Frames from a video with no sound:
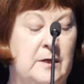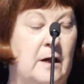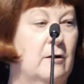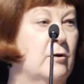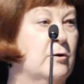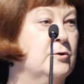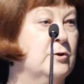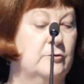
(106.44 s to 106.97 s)

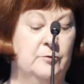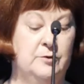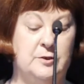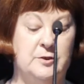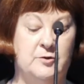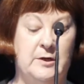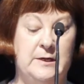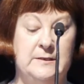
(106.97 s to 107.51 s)
psychological
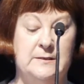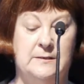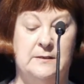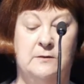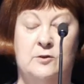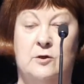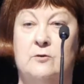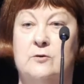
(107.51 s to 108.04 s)
distress
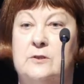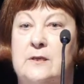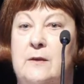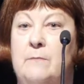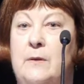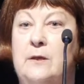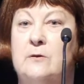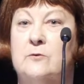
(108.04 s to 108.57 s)
in doctors
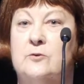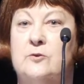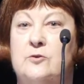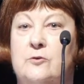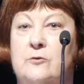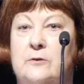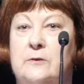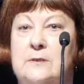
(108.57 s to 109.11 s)
and medical
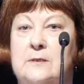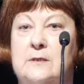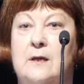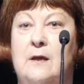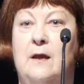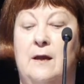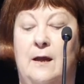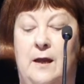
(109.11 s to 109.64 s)
students
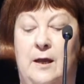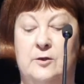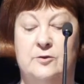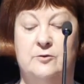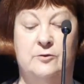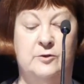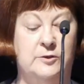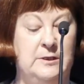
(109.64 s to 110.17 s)

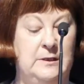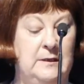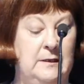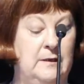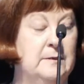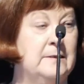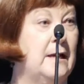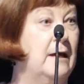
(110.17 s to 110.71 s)
aged 30
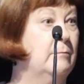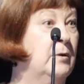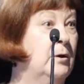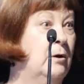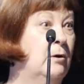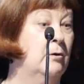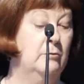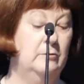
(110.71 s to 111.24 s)
years and
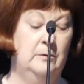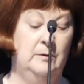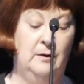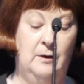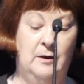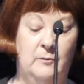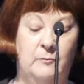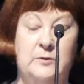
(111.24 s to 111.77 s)
below
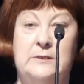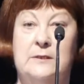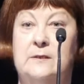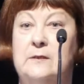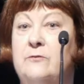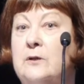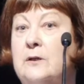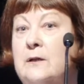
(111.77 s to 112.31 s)
were
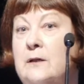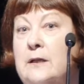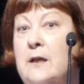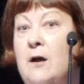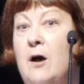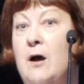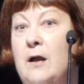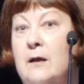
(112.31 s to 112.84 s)
significantly
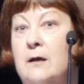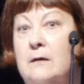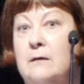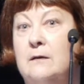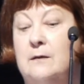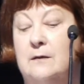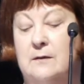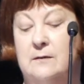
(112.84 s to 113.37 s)
higher
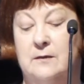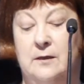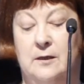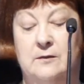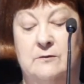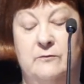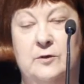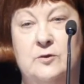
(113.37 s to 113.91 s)
than
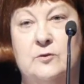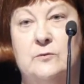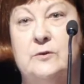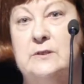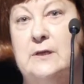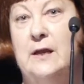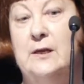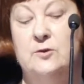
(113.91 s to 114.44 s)

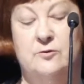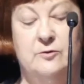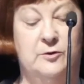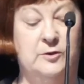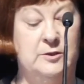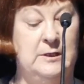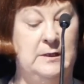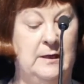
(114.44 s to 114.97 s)
individuals aged
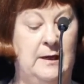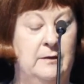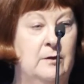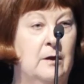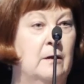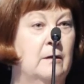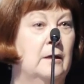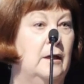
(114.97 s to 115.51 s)
30 and
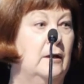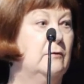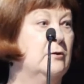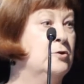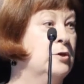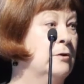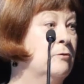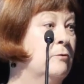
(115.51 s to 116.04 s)
younger in the
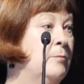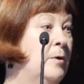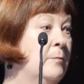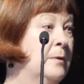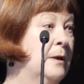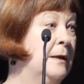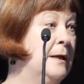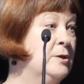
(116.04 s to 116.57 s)
general
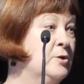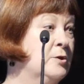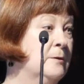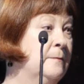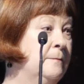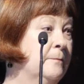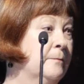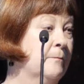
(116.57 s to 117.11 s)

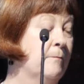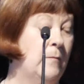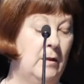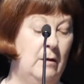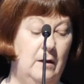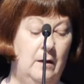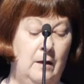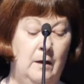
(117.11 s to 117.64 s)
population.
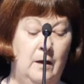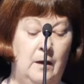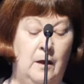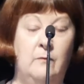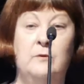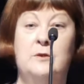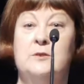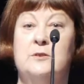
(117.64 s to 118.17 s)

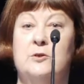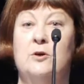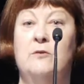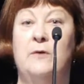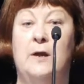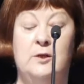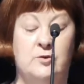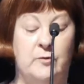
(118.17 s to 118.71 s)
In this
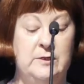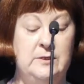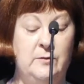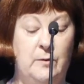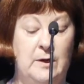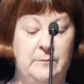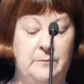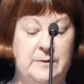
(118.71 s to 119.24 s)
survey,
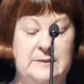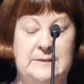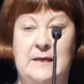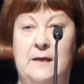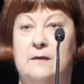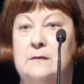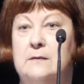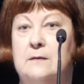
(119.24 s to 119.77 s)

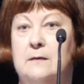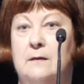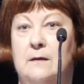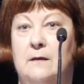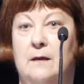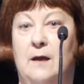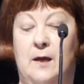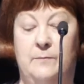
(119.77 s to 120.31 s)
21%
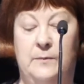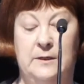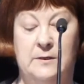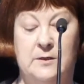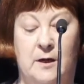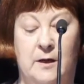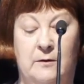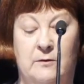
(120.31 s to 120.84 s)
had been
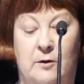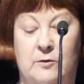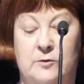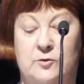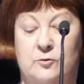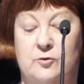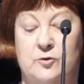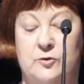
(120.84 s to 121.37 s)

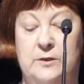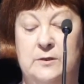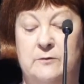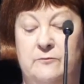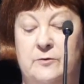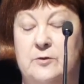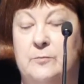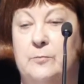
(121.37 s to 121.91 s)
diagnosed or treated for